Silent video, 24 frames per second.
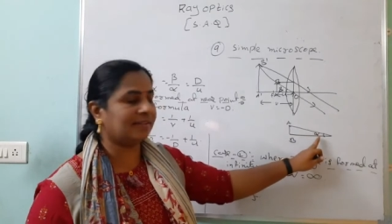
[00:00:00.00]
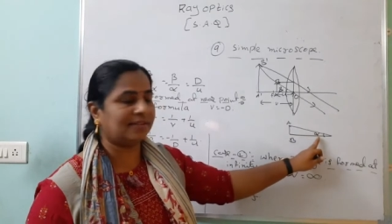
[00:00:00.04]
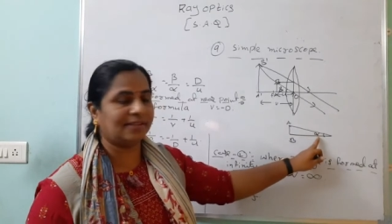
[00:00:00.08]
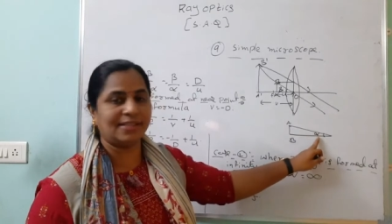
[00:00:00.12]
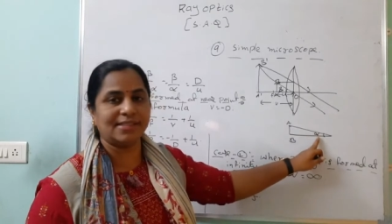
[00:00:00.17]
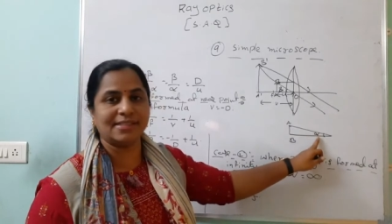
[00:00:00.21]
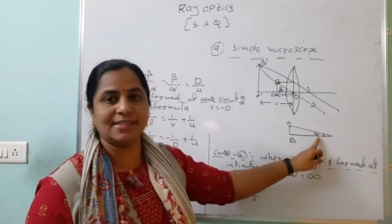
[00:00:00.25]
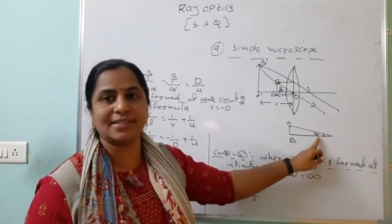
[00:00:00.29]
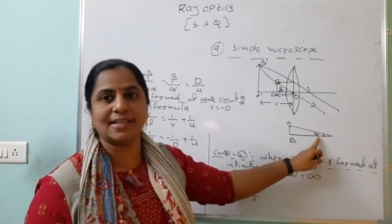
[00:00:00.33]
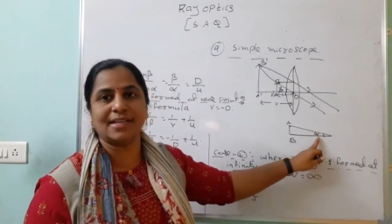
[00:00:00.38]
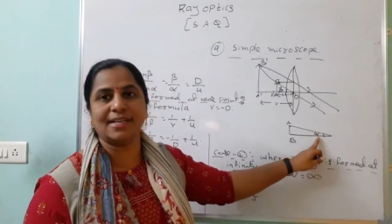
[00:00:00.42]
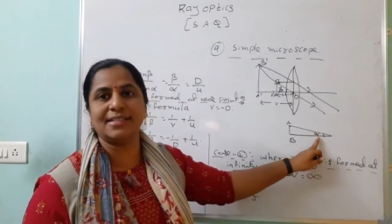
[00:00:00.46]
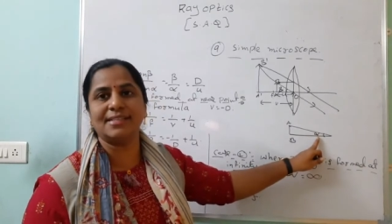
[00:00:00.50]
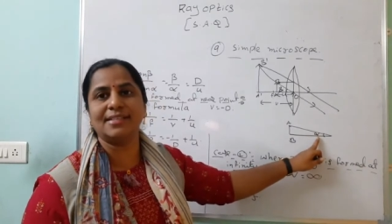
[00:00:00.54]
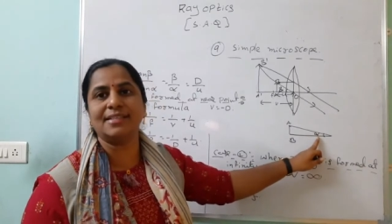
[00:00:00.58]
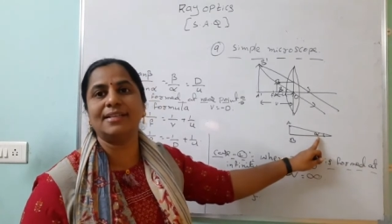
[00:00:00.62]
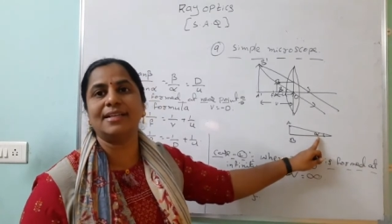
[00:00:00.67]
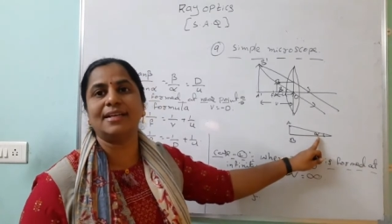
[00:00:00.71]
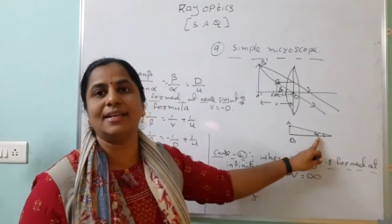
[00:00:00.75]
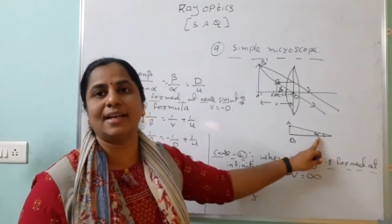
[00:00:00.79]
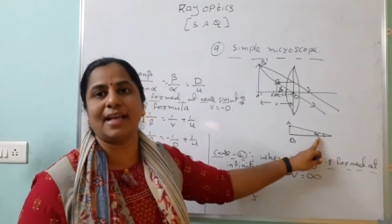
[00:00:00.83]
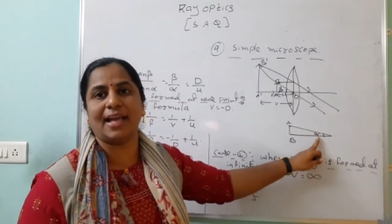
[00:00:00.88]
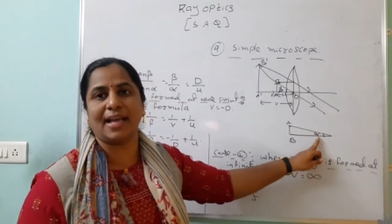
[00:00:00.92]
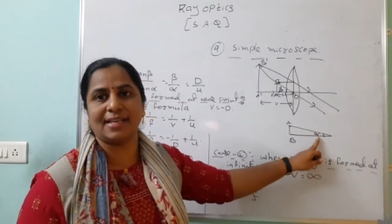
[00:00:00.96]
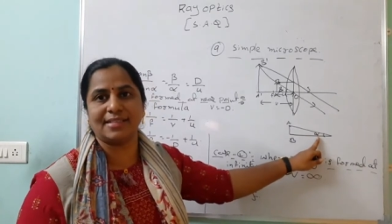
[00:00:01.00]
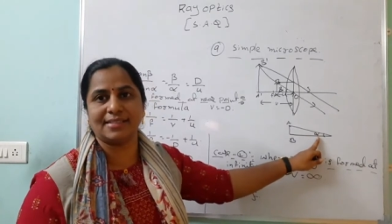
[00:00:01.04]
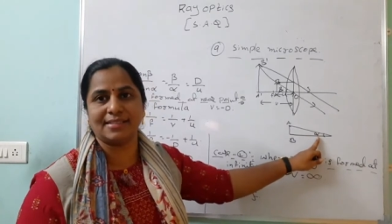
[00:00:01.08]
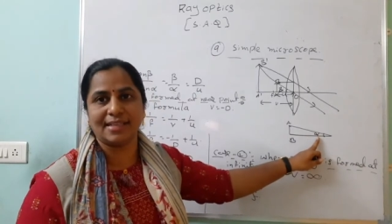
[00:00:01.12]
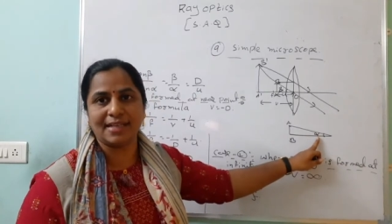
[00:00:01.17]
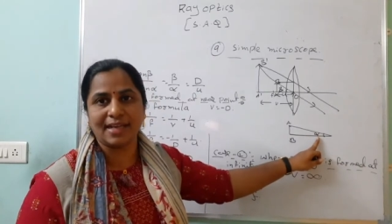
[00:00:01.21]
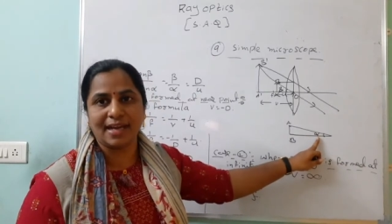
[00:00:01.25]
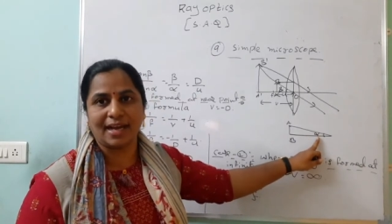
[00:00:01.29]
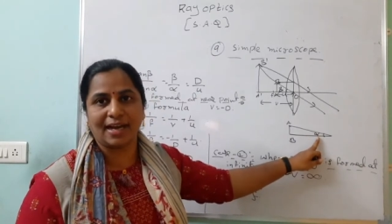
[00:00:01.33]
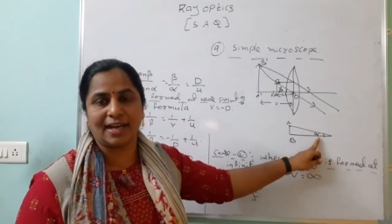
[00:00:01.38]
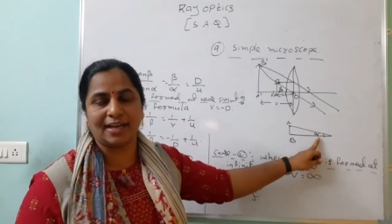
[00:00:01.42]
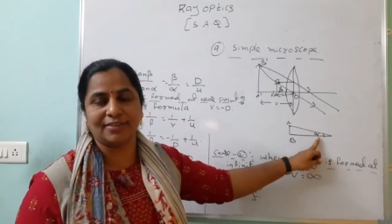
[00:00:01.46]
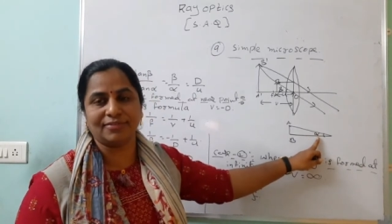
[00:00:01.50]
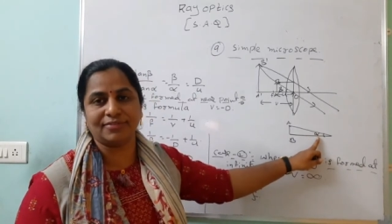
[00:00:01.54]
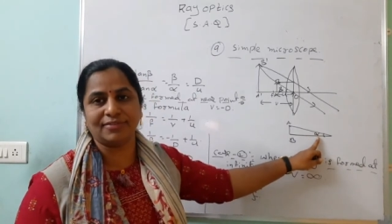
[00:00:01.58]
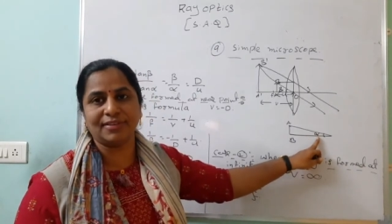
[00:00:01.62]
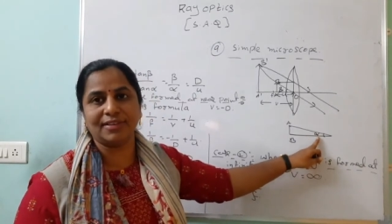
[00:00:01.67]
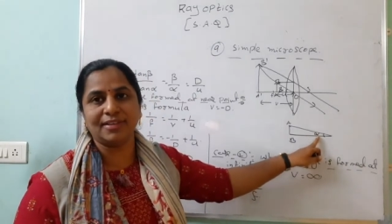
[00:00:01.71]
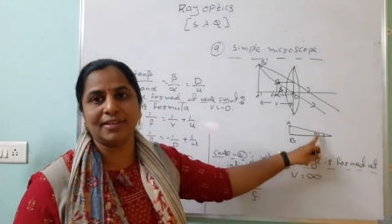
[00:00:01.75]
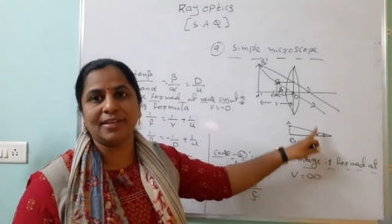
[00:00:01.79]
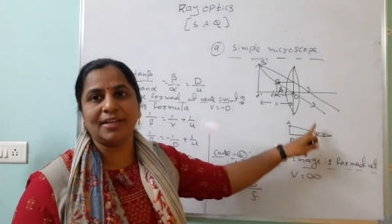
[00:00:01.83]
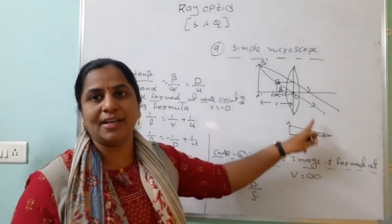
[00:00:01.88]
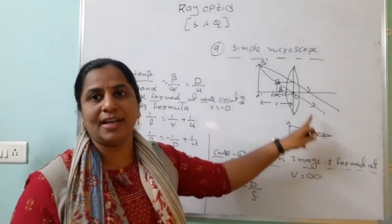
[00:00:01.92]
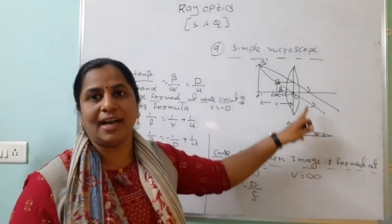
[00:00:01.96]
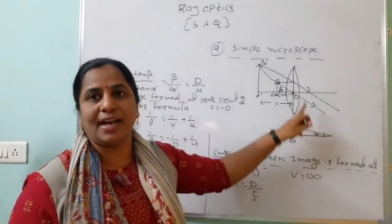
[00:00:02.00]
is considered as a alpha,